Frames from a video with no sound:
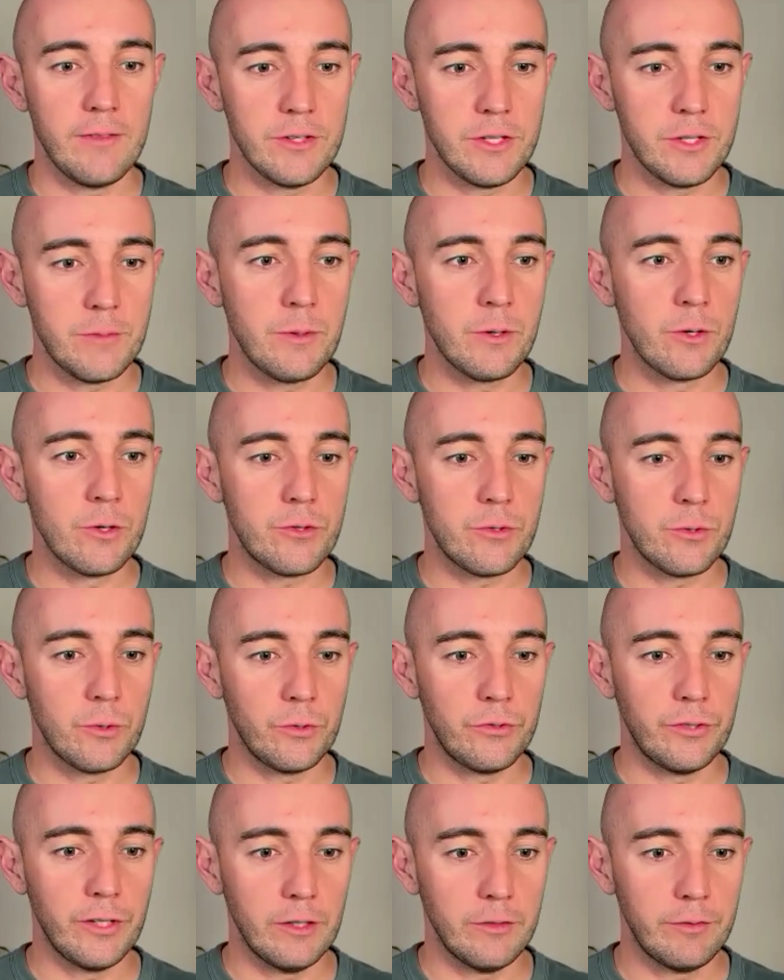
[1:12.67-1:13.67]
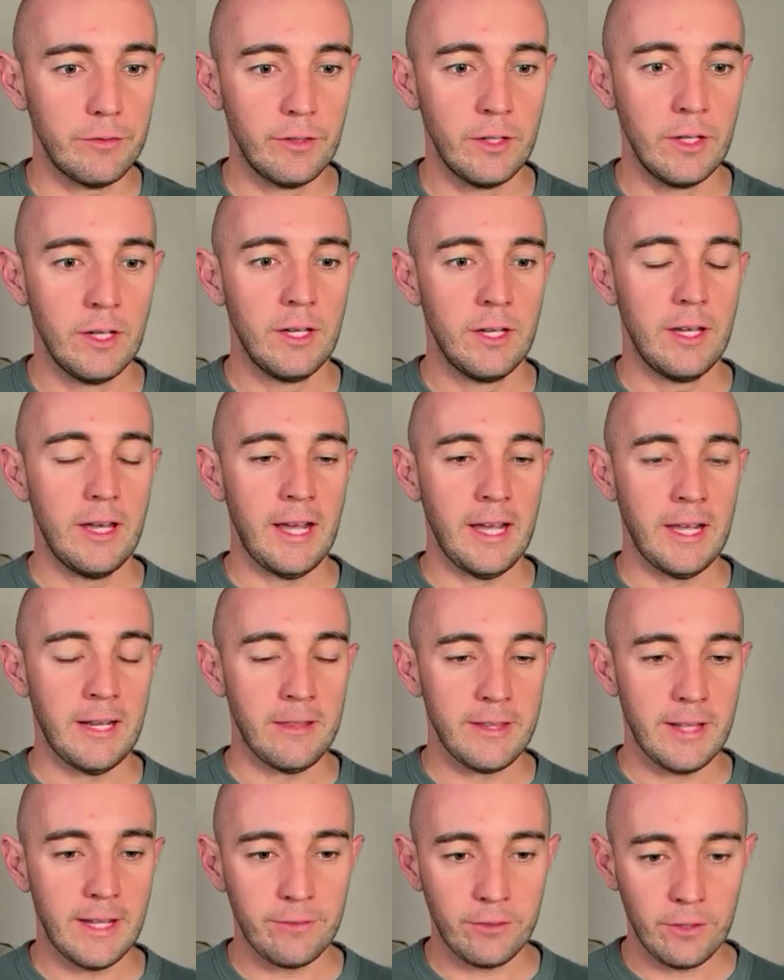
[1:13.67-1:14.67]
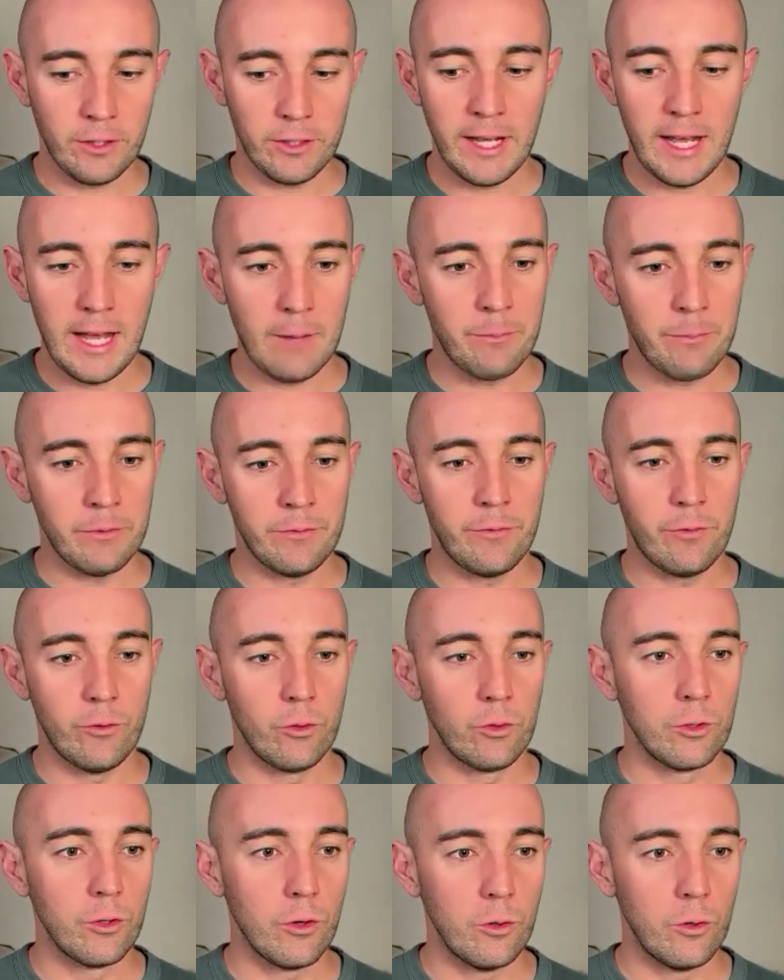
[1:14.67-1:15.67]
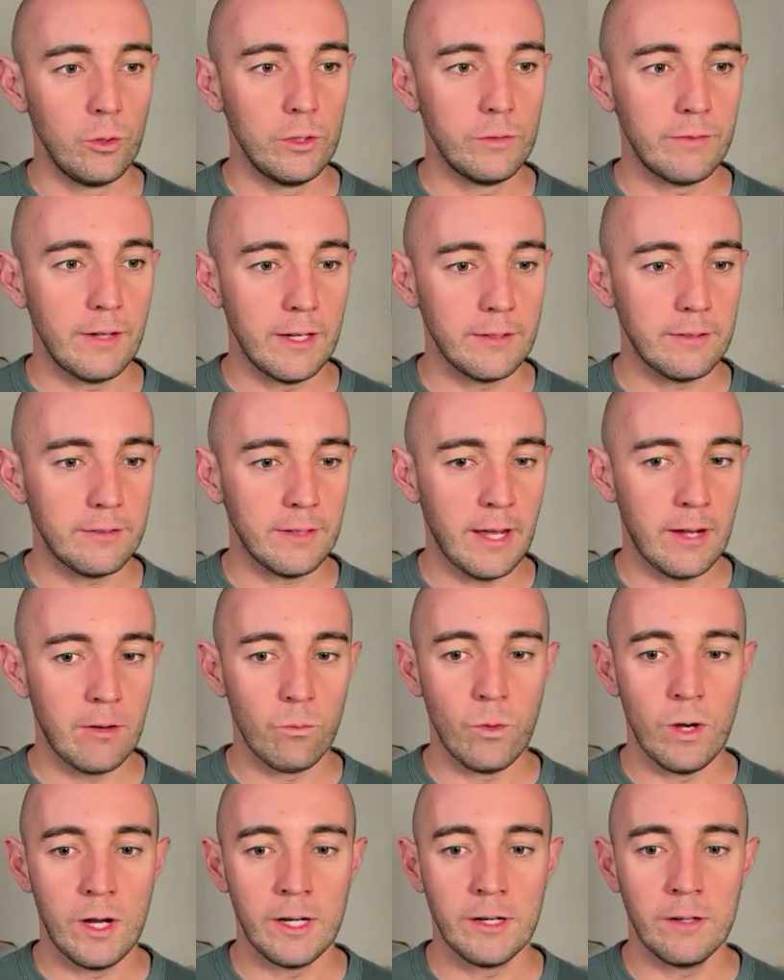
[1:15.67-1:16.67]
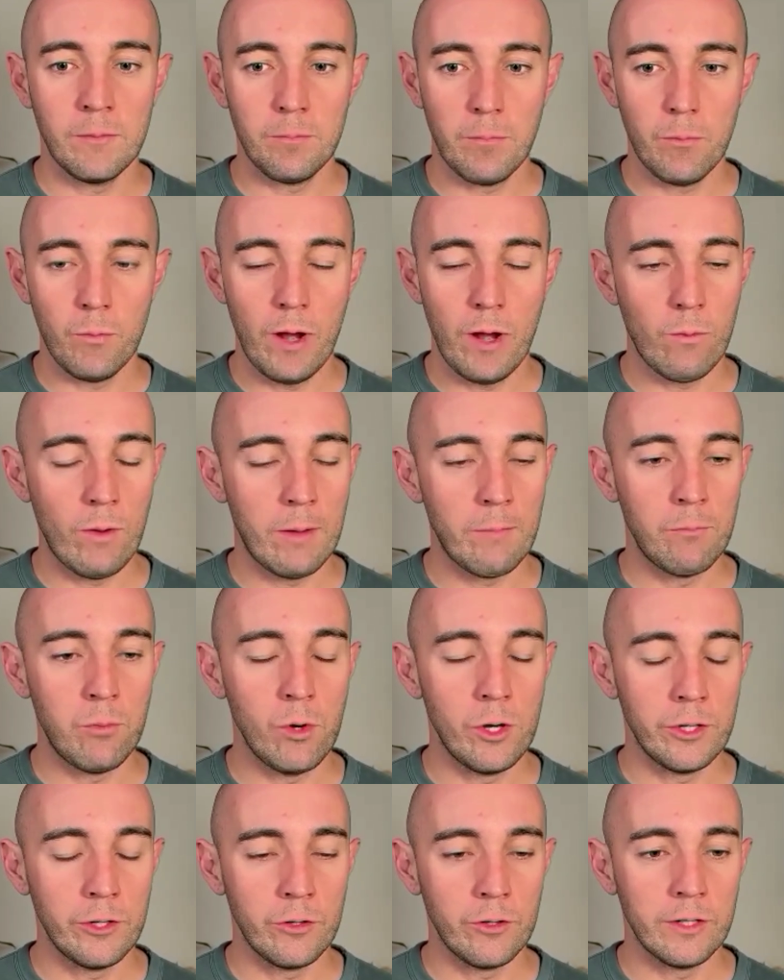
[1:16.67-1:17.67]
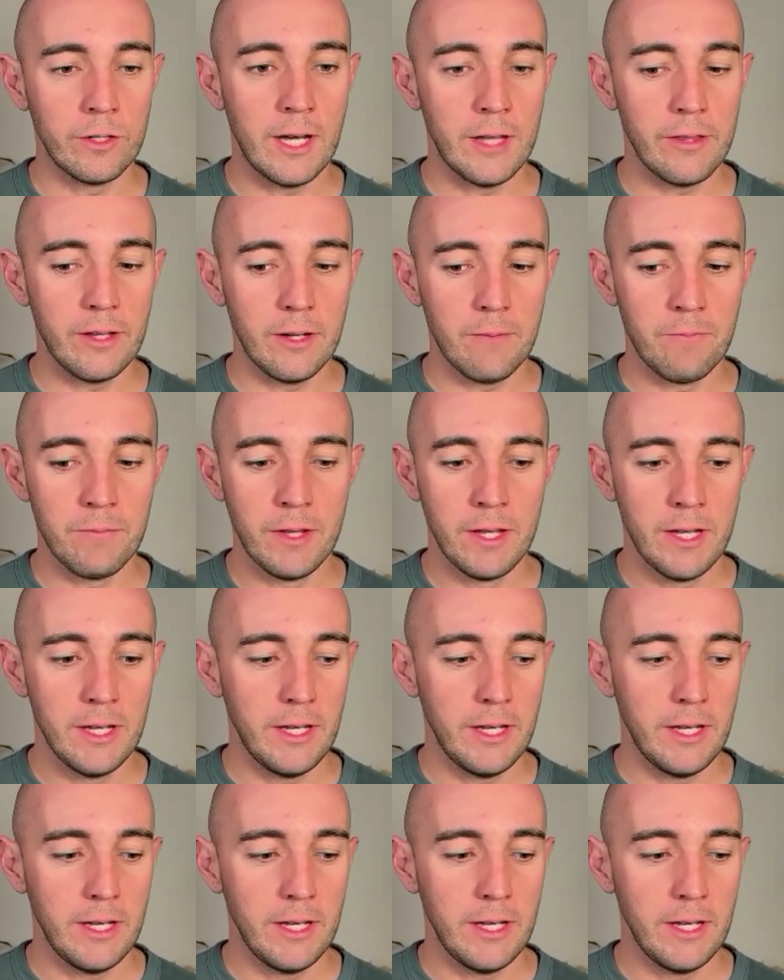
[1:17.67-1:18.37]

The spiritual self. And that's going to happen for all of us at one point or another.